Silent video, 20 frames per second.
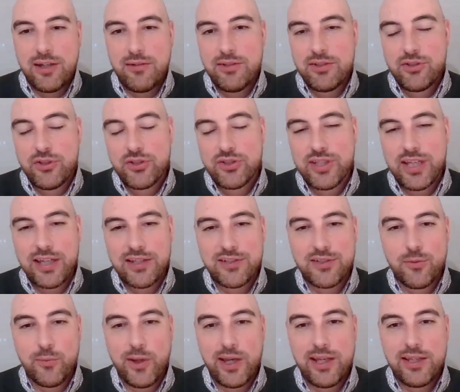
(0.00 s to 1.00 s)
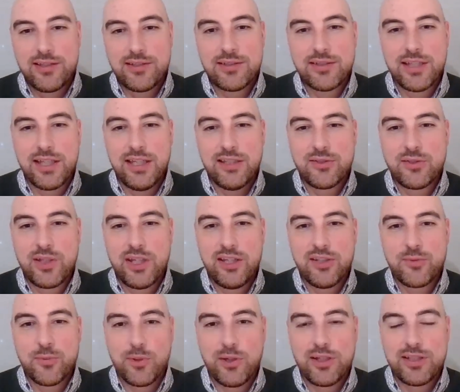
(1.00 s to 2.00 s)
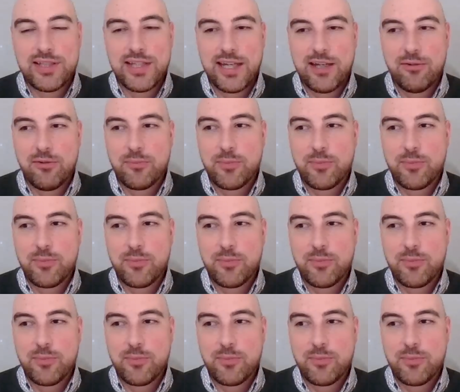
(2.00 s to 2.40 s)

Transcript: It's just that's the way it's worked out.